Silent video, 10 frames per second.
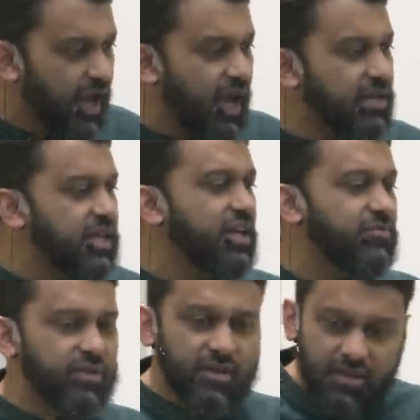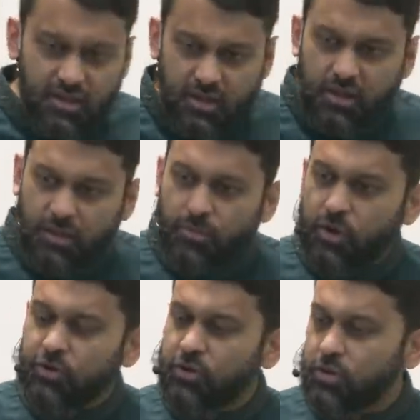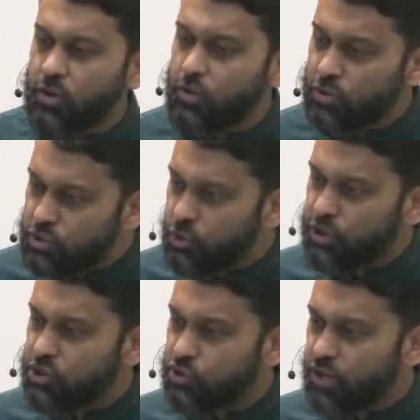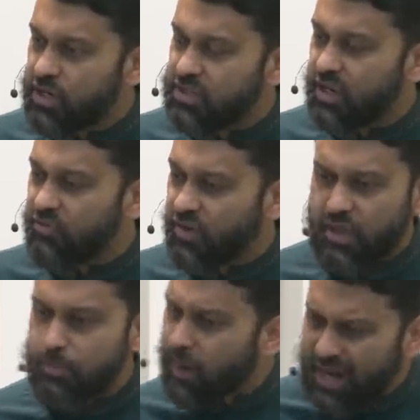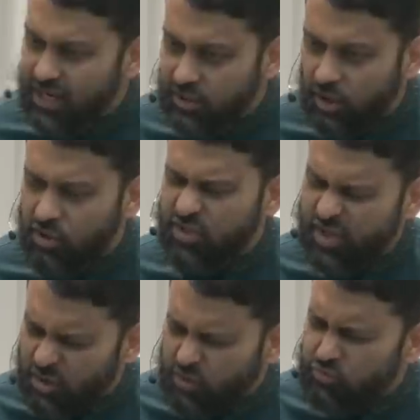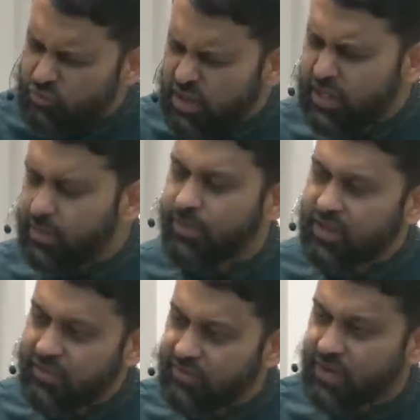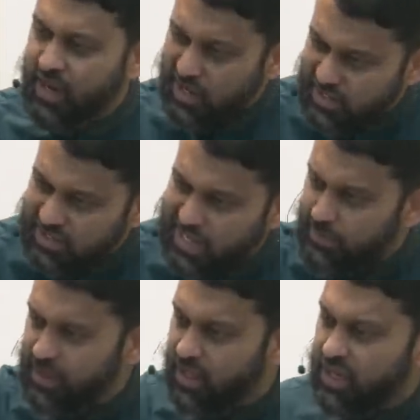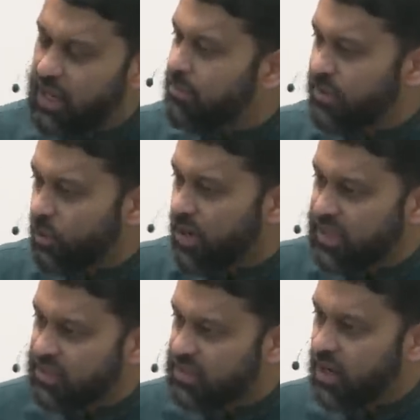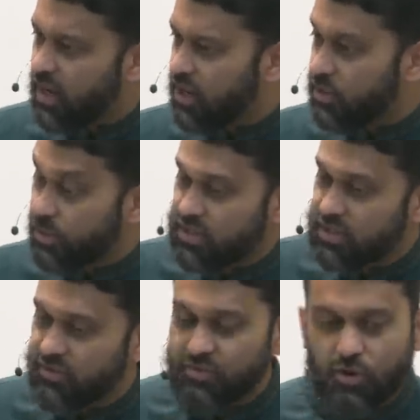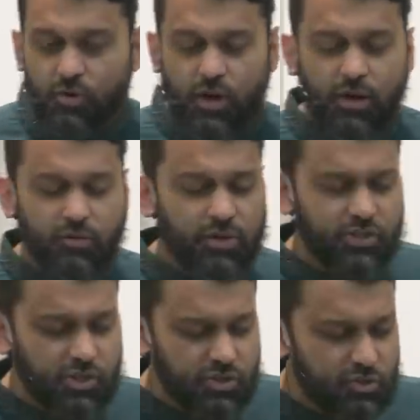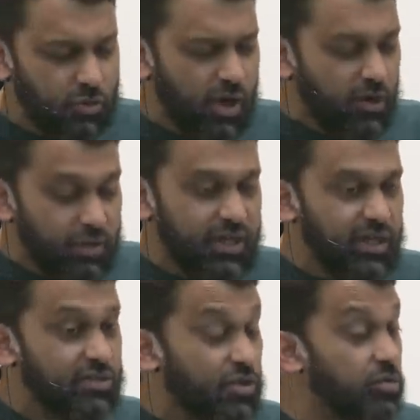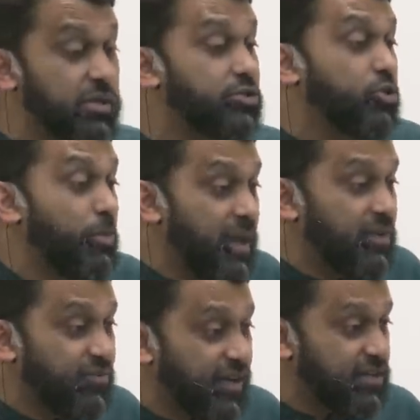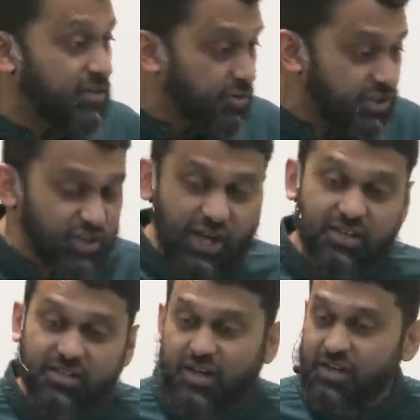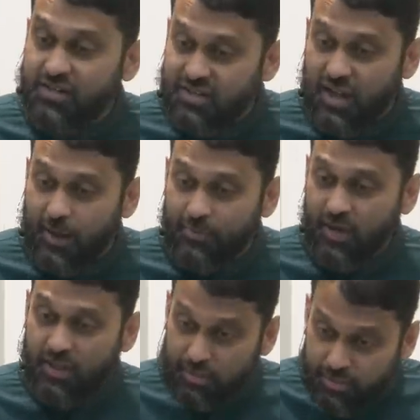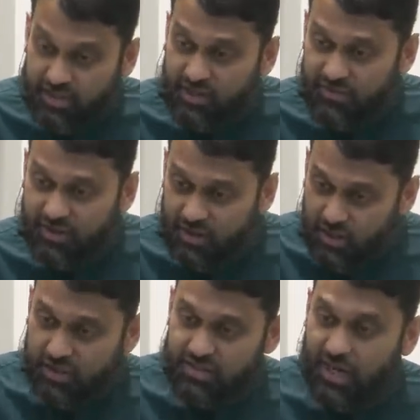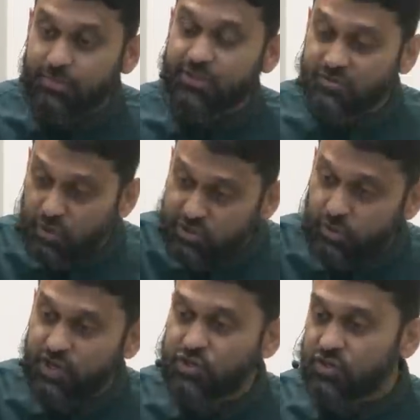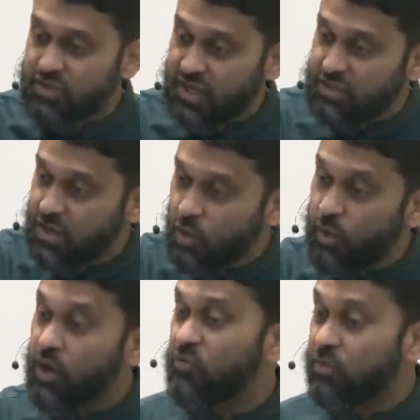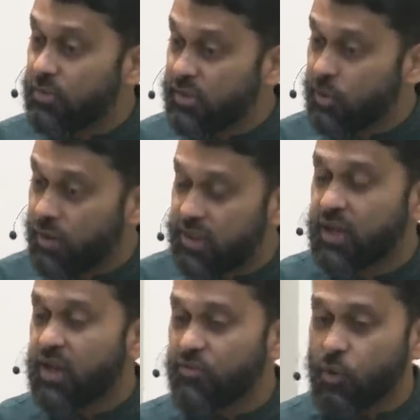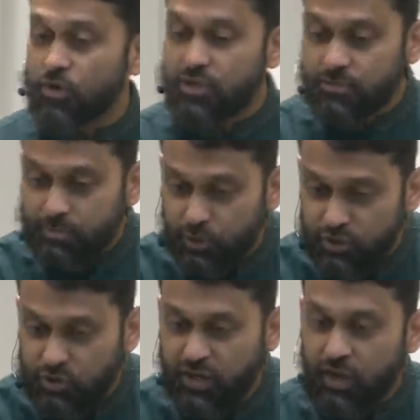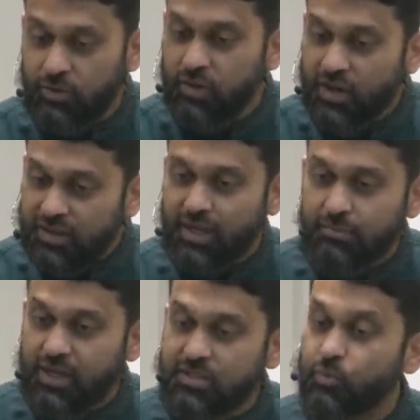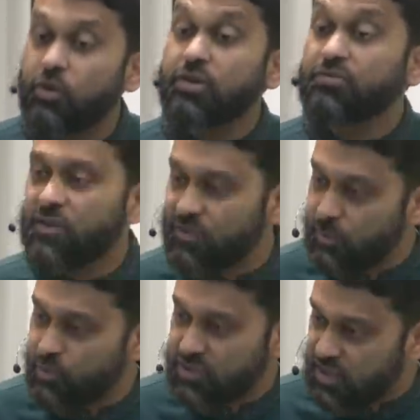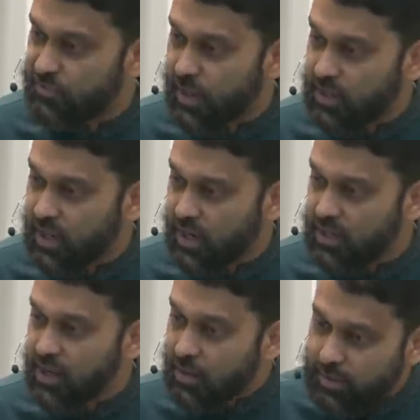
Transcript: And even the modern, you know, Jewish trend and faith, by and large, they don't really believe in Hisab and Qiyamah the way that the rest of, you know, religions do. Really, it's only 2 main faiths, Christianity and Islam, that believe in the types of resurrections that we are familiar with. Of course, put together, that makes more than 50% of mankind.